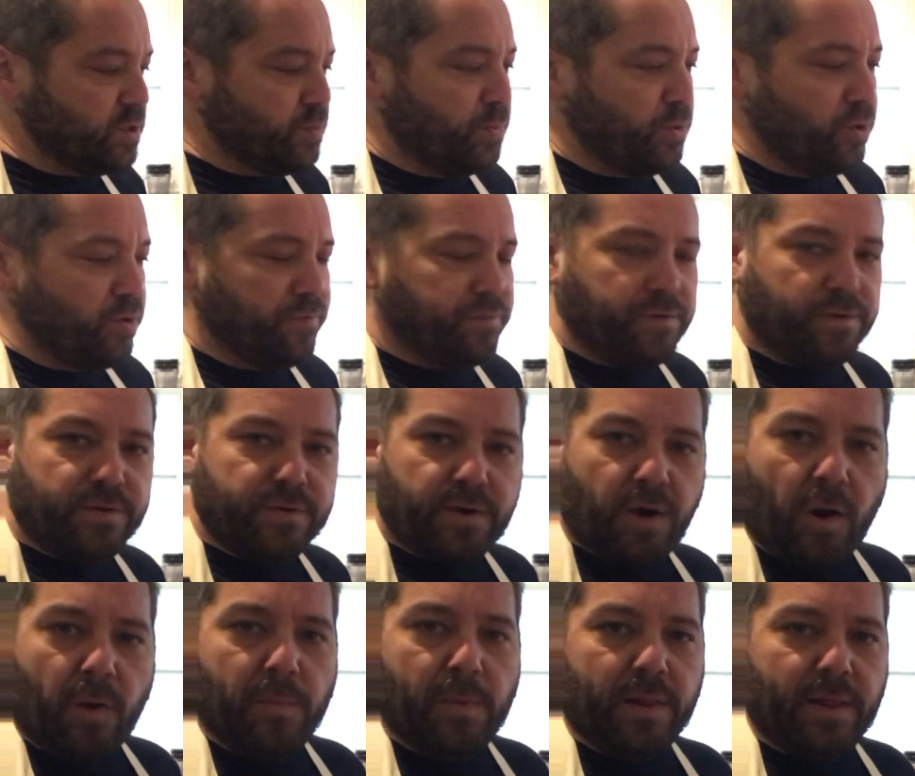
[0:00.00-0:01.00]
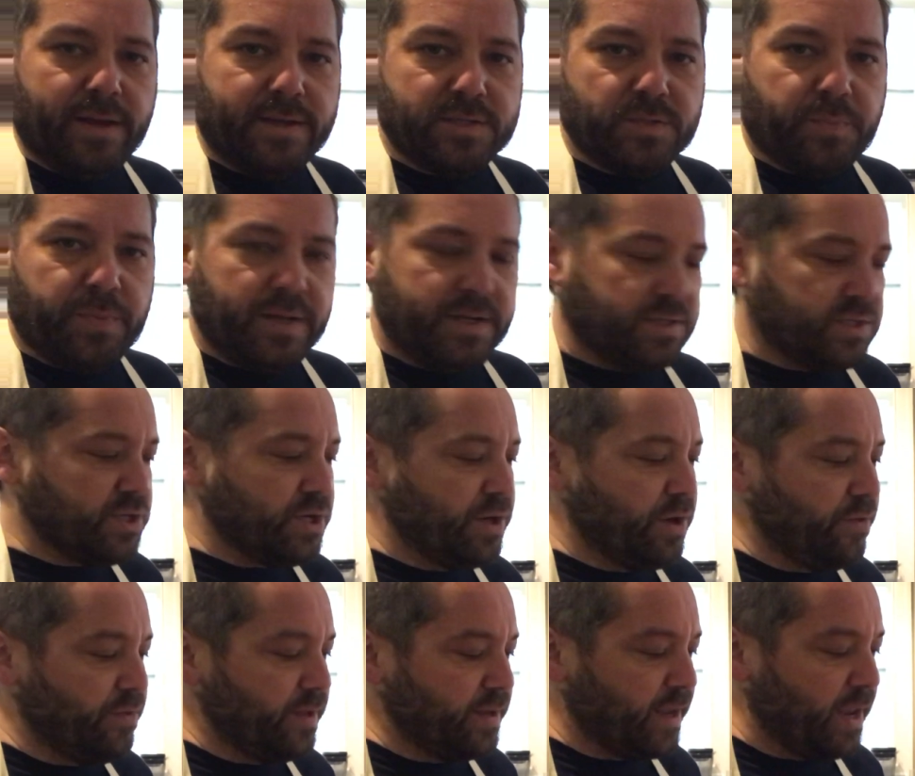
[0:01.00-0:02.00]
beautiful caramelized bits, you know,
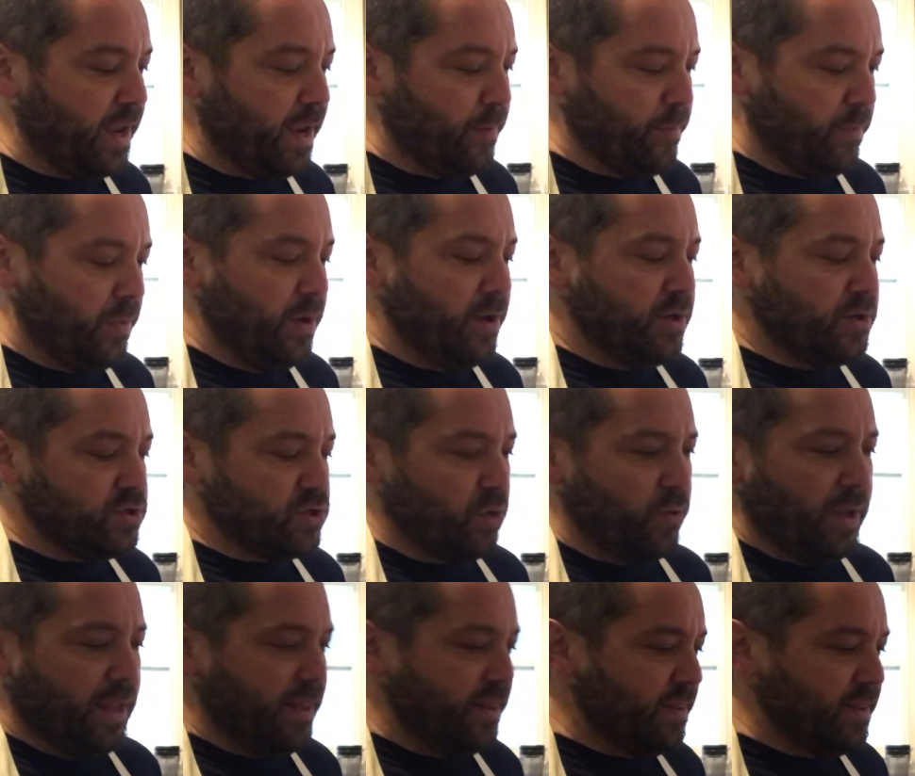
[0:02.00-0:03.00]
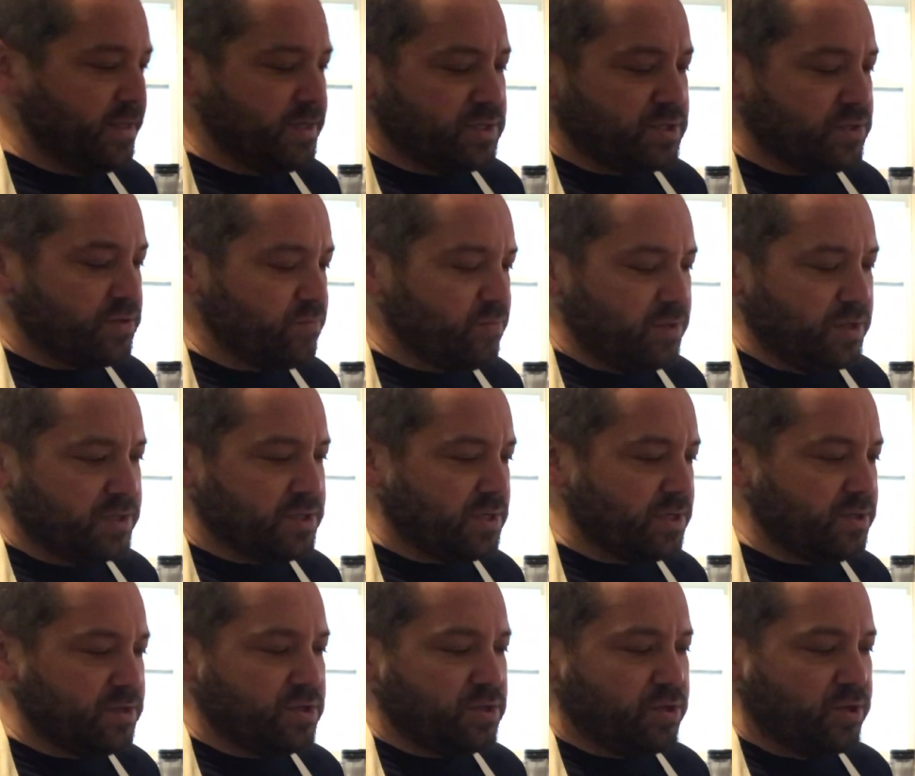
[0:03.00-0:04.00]
that came. So in
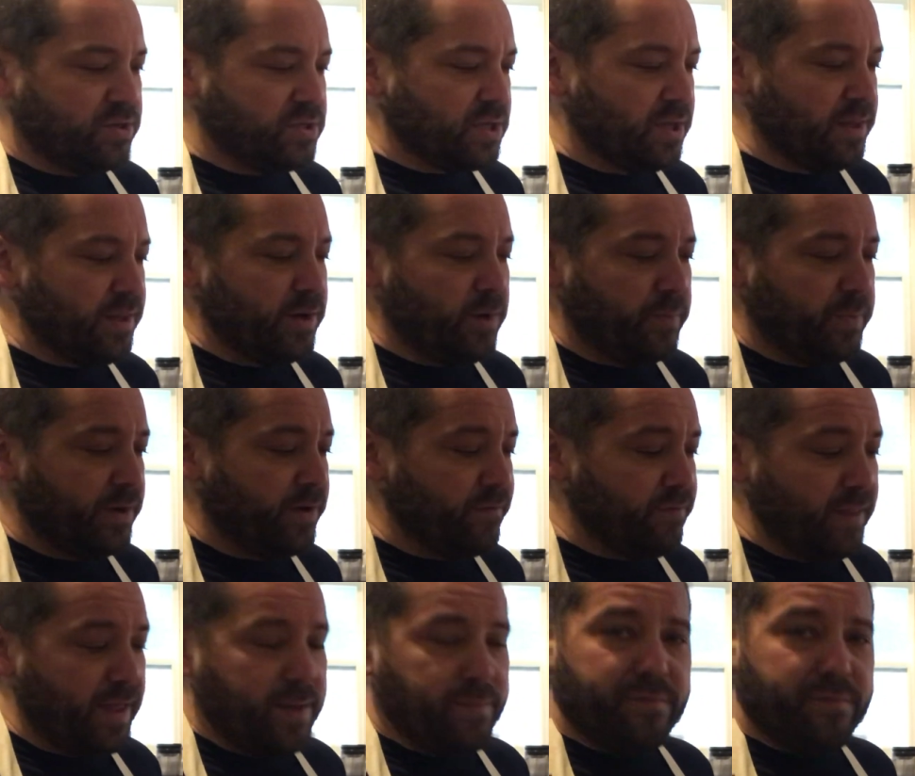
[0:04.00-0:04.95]
there's a little bit of lamb